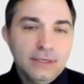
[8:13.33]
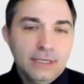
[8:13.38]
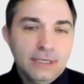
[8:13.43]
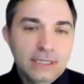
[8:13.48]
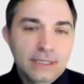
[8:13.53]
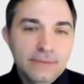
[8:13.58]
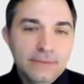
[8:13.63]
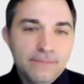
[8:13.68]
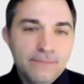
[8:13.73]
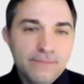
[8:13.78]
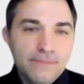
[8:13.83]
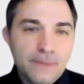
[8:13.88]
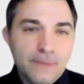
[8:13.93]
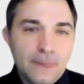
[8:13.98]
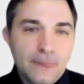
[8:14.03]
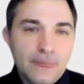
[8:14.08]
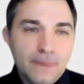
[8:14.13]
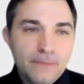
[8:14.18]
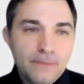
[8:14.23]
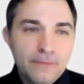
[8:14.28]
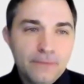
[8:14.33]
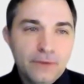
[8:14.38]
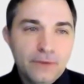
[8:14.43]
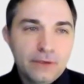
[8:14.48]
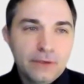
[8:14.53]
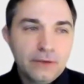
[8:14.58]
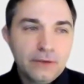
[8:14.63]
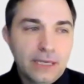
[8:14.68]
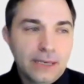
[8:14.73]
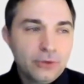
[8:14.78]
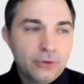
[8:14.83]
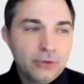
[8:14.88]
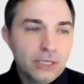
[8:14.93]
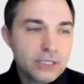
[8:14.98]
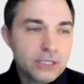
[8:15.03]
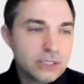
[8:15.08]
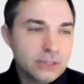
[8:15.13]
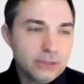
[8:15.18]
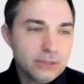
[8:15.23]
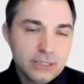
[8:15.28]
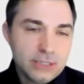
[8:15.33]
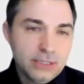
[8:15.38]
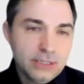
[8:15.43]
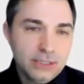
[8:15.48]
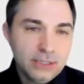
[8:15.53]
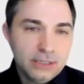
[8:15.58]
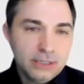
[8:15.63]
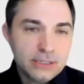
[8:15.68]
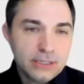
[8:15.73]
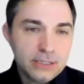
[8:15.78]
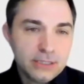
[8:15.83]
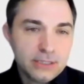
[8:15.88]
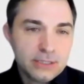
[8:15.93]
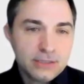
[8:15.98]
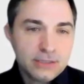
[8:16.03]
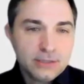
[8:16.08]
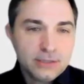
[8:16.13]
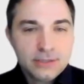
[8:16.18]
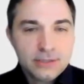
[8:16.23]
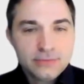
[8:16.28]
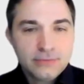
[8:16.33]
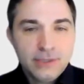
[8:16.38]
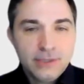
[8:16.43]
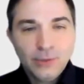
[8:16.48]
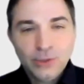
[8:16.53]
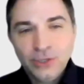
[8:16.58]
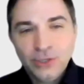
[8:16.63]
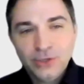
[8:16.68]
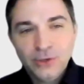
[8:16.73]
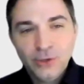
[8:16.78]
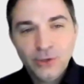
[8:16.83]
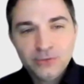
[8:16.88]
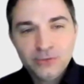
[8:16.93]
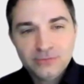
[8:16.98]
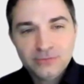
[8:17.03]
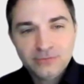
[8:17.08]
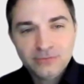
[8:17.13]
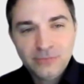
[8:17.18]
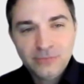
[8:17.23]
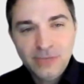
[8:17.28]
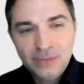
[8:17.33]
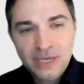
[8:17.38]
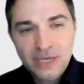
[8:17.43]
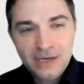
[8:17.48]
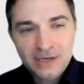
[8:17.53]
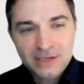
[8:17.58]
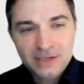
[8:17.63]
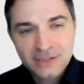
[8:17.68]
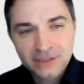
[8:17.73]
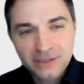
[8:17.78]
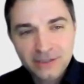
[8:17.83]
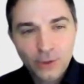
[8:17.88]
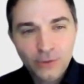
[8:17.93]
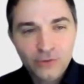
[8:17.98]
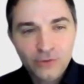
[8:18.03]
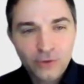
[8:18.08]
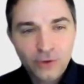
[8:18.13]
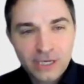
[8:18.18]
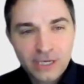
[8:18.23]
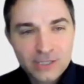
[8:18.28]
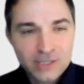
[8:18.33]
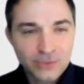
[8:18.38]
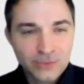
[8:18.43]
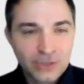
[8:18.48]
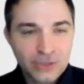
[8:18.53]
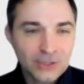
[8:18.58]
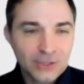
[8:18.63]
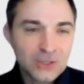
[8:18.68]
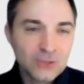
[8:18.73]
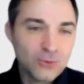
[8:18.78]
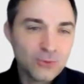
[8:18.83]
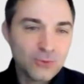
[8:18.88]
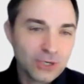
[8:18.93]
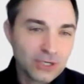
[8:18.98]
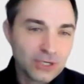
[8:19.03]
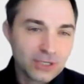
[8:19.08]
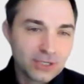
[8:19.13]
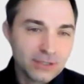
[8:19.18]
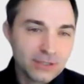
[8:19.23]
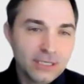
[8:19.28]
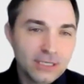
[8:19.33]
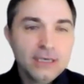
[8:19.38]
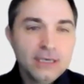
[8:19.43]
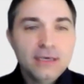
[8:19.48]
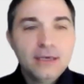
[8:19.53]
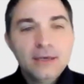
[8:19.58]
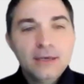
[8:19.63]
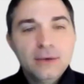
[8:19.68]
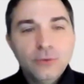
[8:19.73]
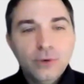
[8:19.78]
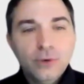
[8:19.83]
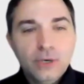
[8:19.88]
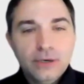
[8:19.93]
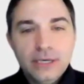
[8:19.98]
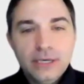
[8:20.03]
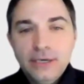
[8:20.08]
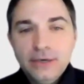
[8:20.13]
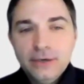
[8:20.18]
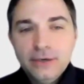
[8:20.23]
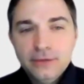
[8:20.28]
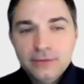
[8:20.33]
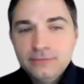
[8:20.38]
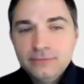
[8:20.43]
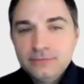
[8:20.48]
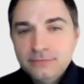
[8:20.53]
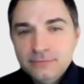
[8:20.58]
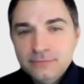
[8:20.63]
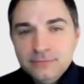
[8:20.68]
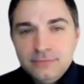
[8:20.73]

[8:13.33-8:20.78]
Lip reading: The collaboration just didn't exist. I'm going to maybe accidentally overwrite someone else's work, where here,